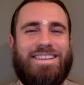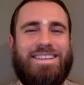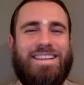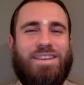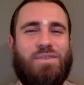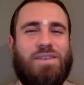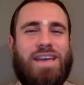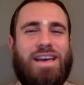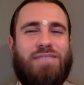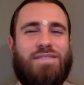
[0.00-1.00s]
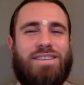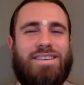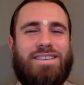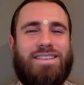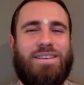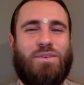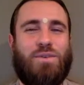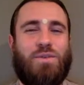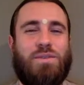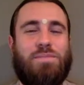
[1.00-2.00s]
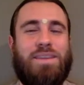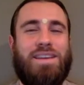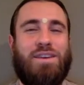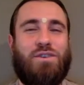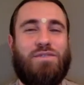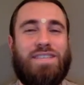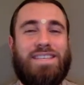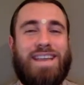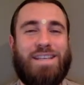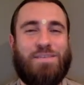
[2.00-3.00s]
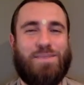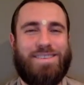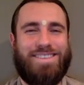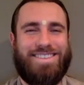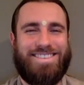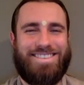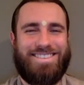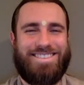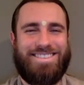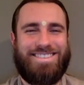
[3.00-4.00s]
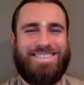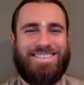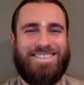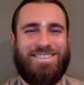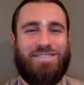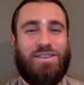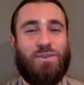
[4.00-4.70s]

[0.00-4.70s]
they don't know the meaning of detachment. So they